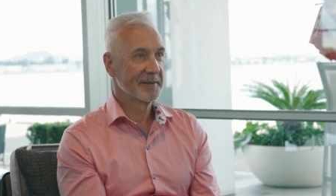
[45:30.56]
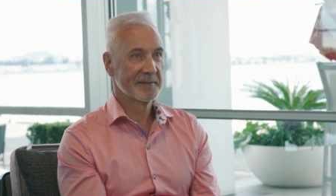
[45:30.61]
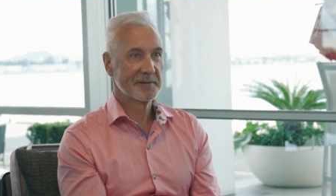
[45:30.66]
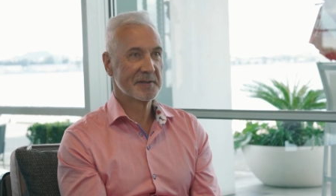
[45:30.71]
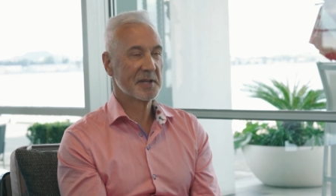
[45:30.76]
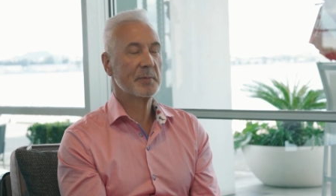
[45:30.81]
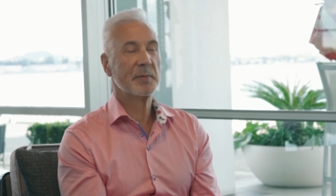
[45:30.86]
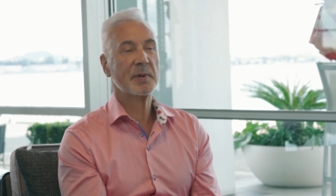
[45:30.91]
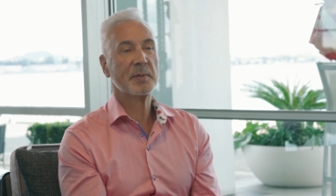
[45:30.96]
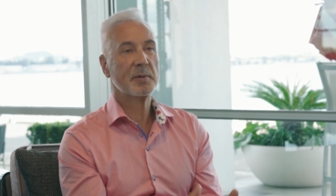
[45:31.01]

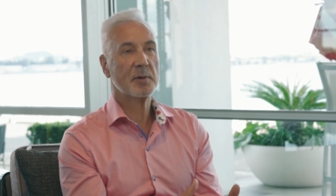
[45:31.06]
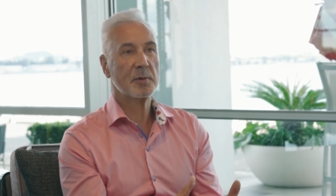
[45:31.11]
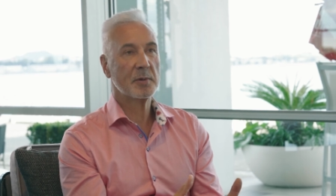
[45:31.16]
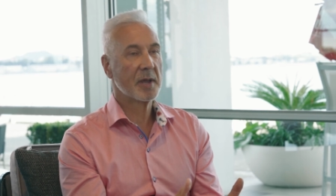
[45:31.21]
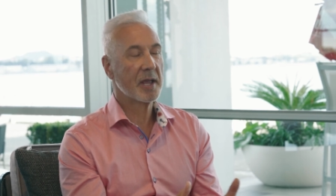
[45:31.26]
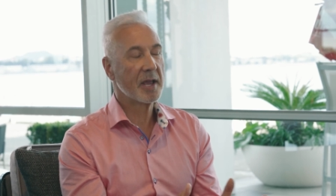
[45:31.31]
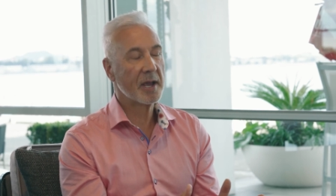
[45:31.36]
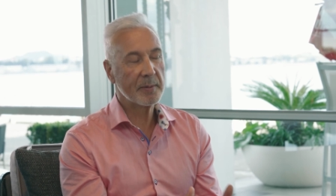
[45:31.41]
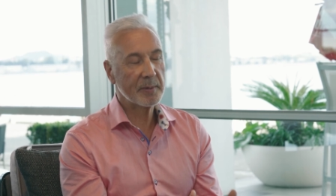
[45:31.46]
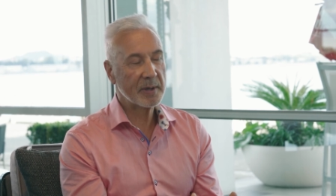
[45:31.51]
tell me, Paul,
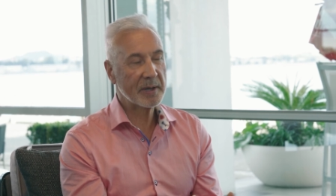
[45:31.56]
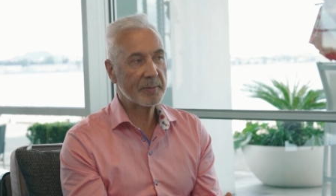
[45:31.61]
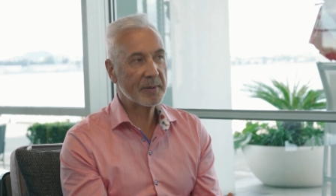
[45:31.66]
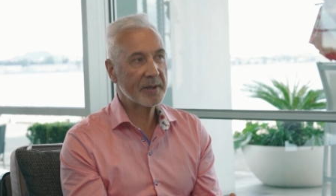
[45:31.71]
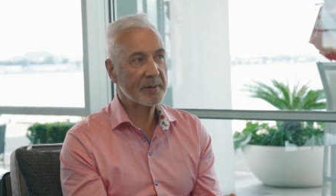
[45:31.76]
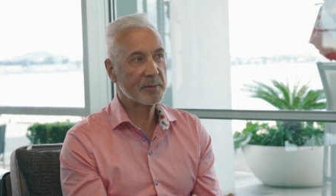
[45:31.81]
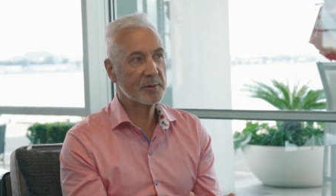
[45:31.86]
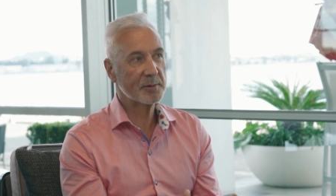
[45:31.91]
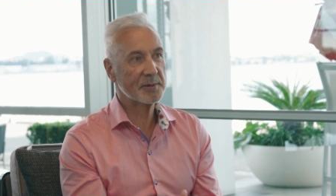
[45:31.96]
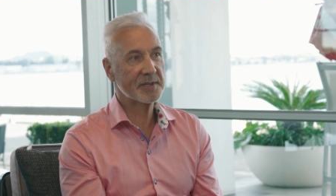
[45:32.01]
how many
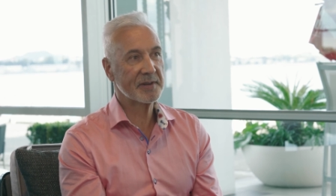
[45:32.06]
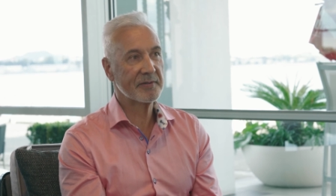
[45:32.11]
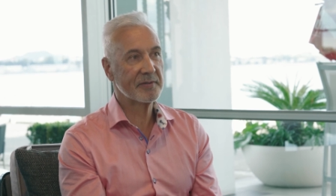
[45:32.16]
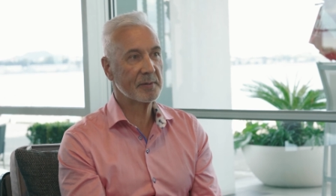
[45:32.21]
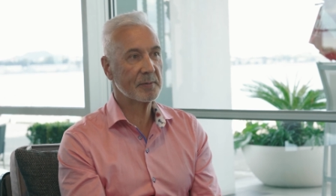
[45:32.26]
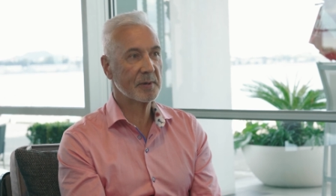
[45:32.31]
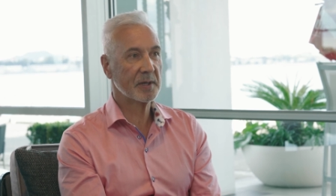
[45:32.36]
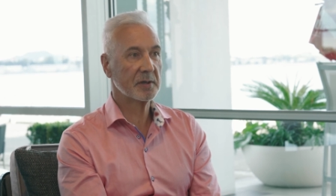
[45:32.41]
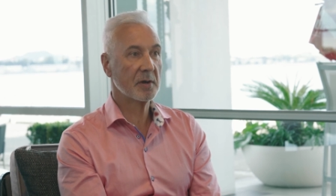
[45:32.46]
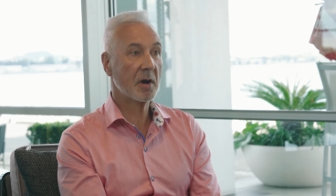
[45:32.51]
people is
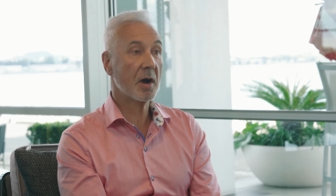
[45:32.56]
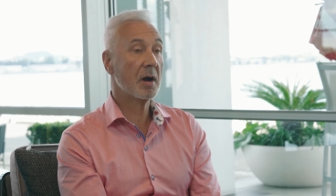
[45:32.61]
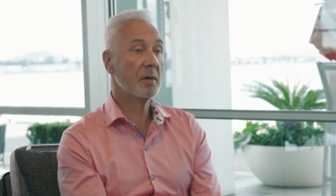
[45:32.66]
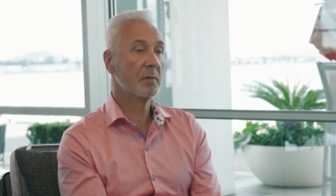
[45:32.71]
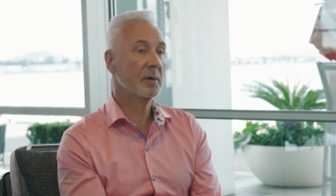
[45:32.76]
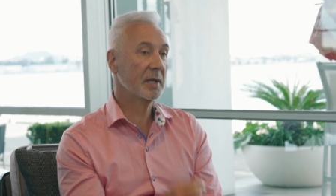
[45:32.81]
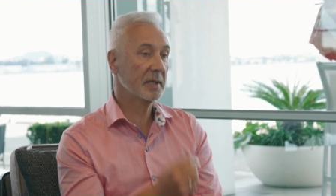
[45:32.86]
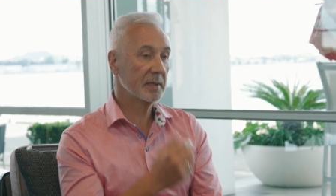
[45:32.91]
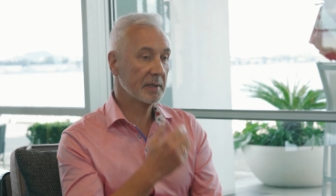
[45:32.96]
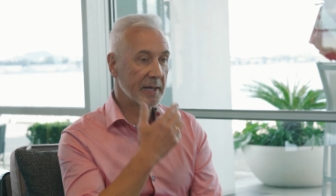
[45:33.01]
everyone? Oh
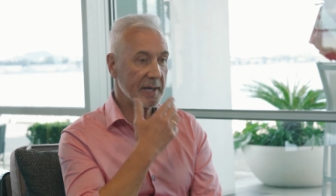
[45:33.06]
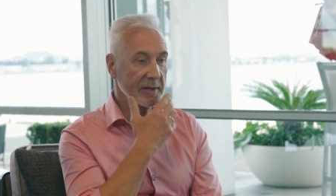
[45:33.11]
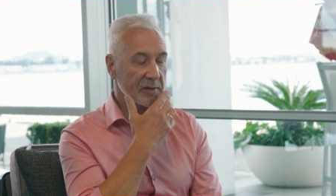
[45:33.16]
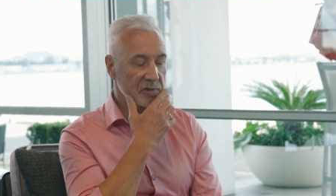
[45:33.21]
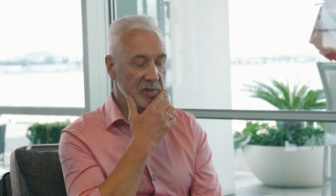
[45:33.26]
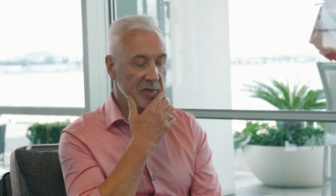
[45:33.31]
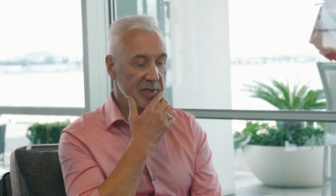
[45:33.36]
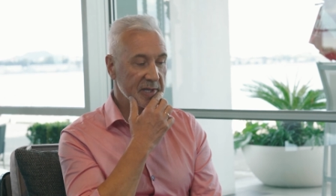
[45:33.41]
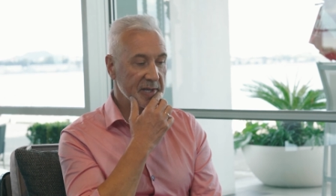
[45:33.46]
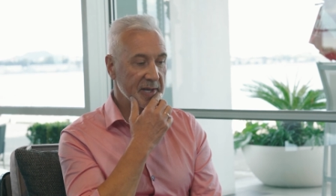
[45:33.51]
well,
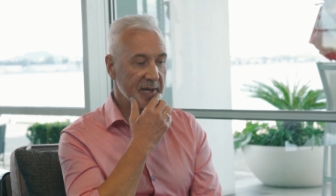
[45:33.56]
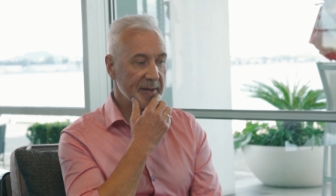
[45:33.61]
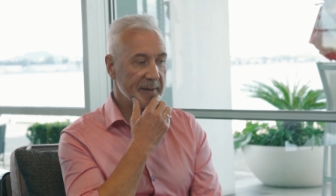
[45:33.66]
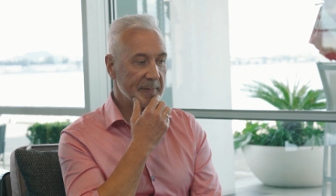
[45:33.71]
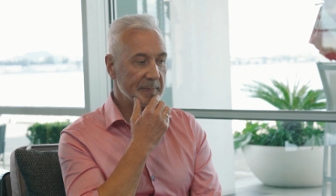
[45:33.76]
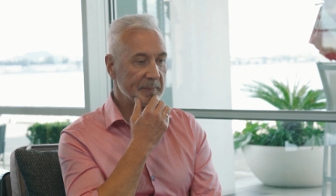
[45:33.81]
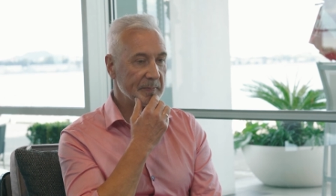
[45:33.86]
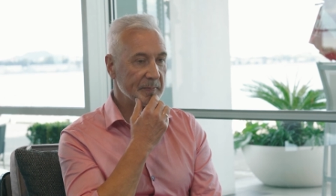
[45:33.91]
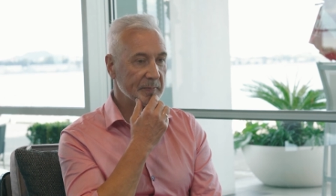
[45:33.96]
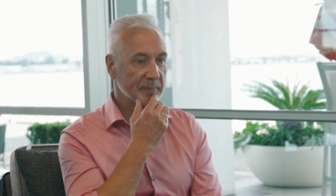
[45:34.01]
actually.
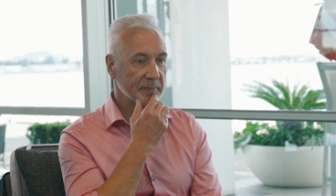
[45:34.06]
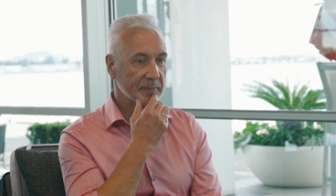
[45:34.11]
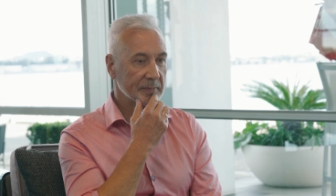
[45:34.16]
Um,